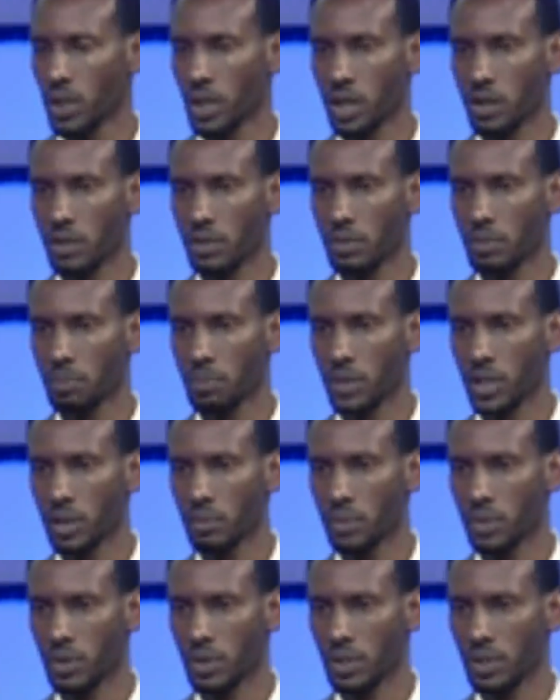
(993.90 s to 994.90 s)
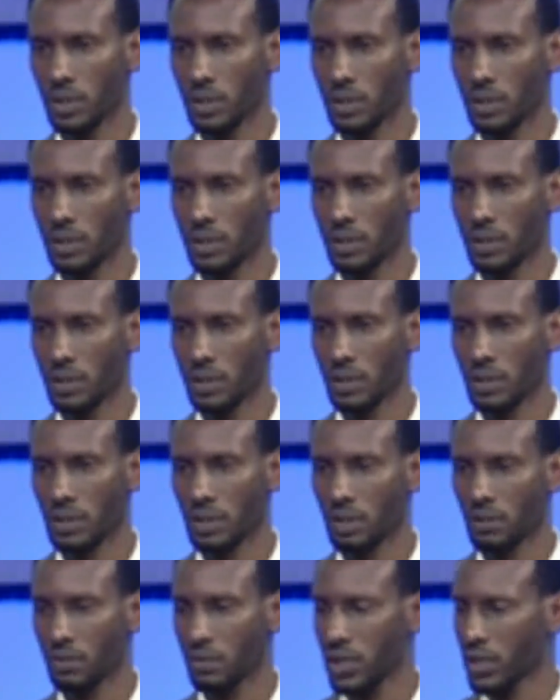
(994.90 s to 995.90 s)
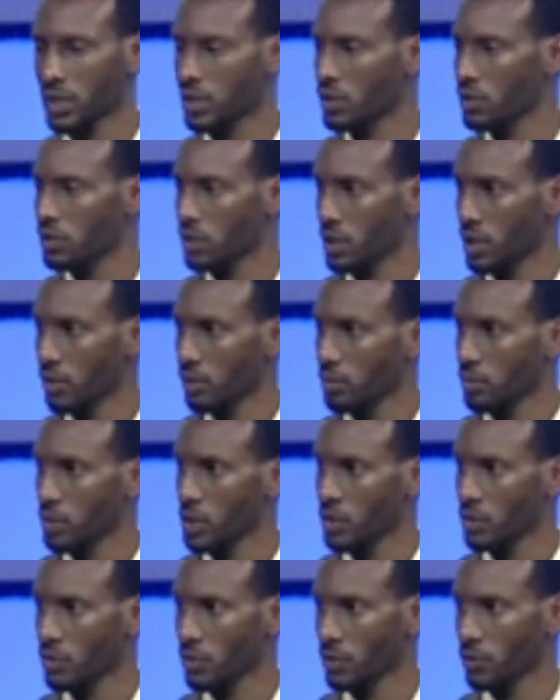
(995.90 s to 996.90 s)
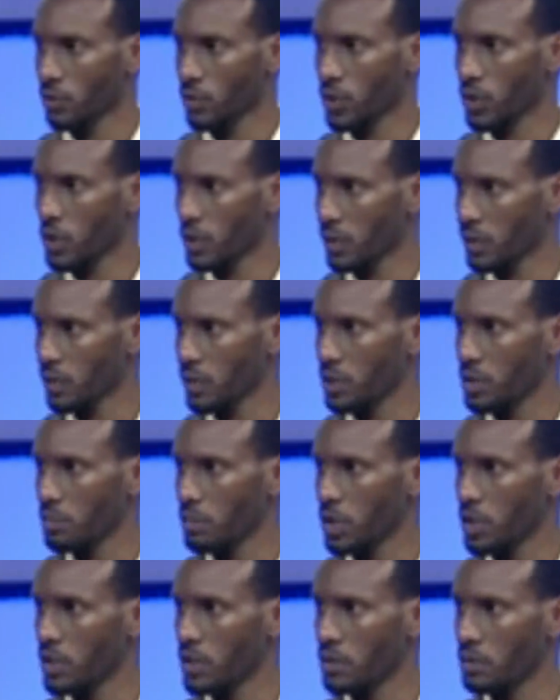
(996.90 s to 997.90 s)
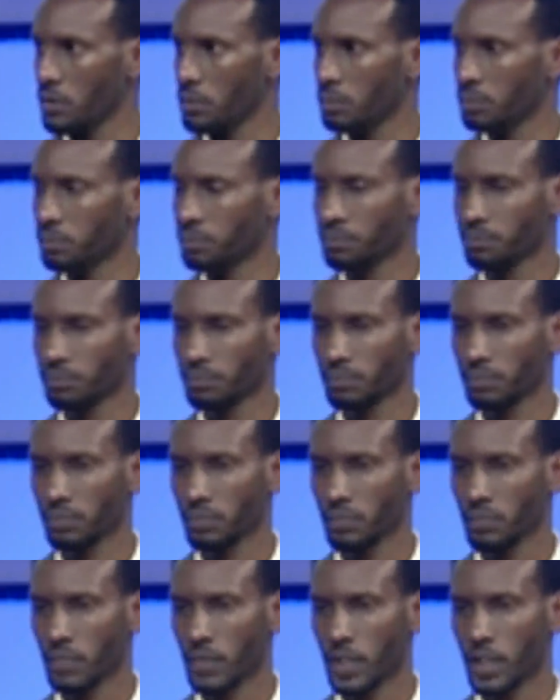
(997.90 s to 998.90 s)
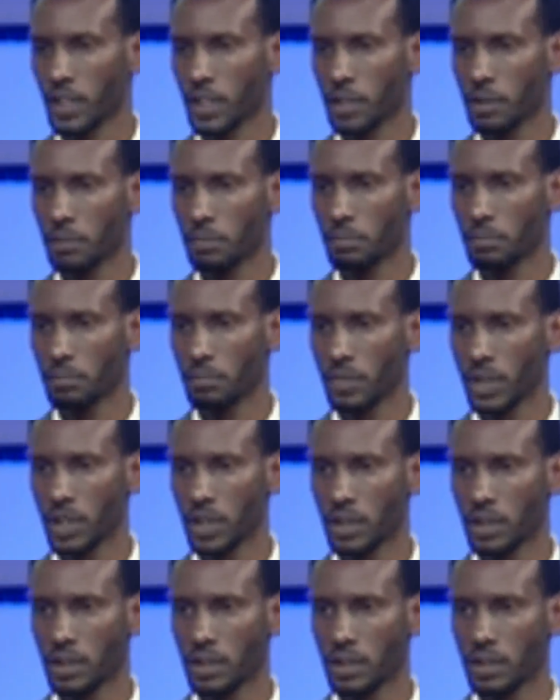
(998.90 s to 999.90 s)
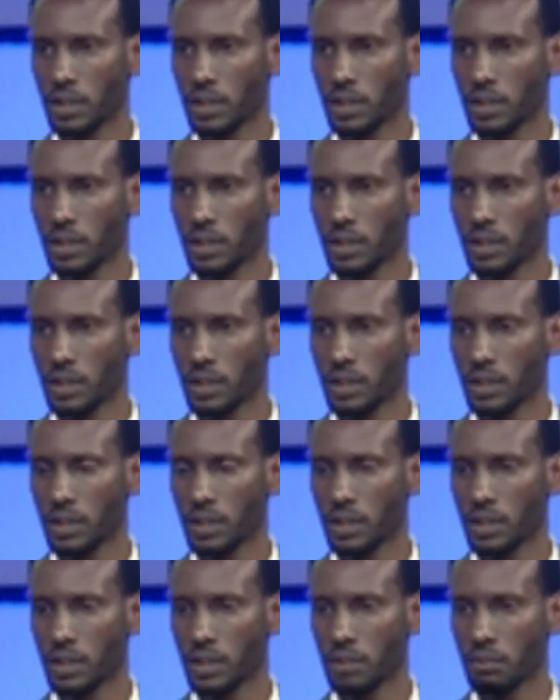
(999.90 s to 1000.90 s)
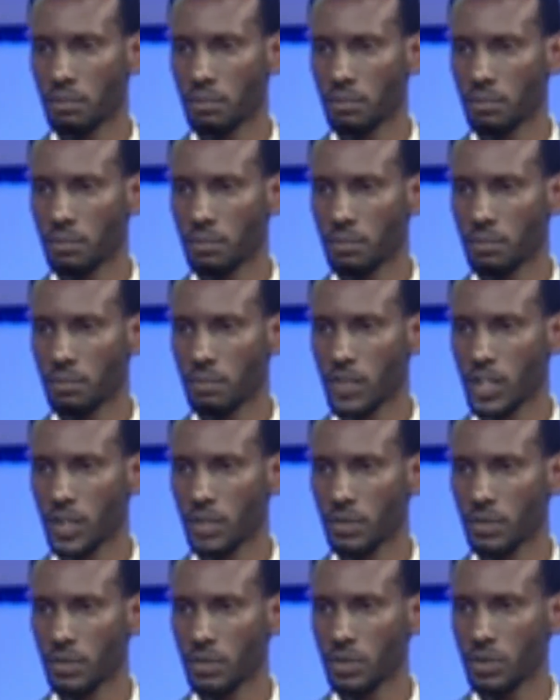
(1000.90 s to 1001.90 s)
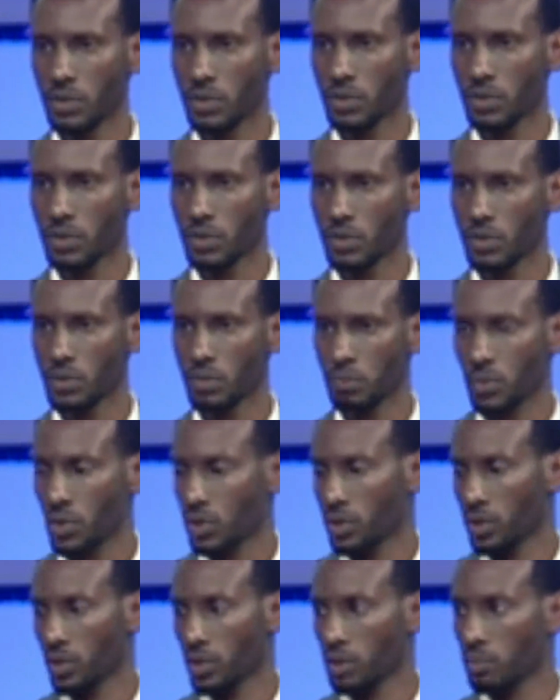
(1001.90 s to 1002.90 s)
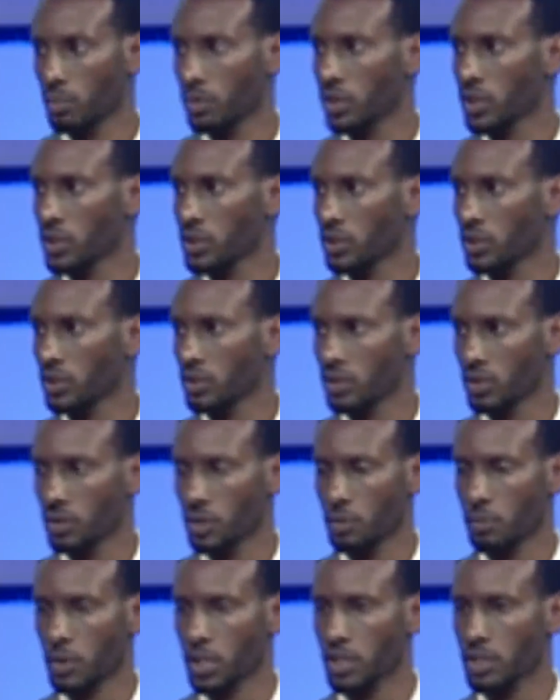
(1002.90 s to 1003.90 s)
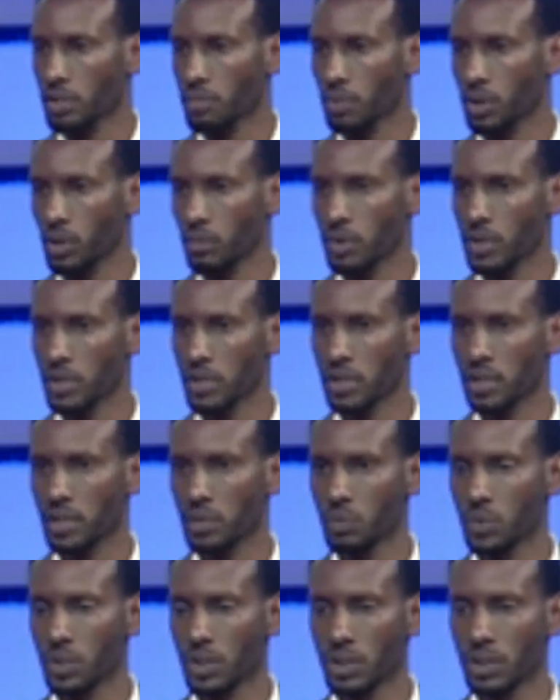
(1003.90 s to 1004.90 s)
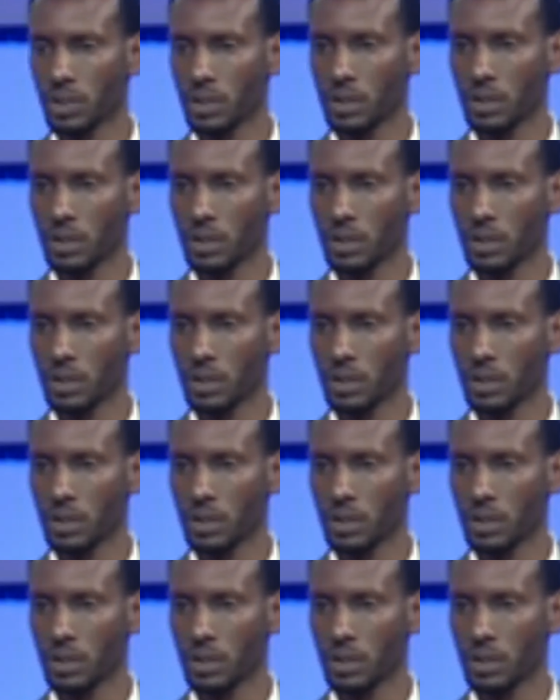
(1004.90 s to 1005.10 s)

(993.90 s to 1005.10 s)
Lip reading: are the primary advisor to government for anything space. And then there is also building cooperation, so space diplomacy that we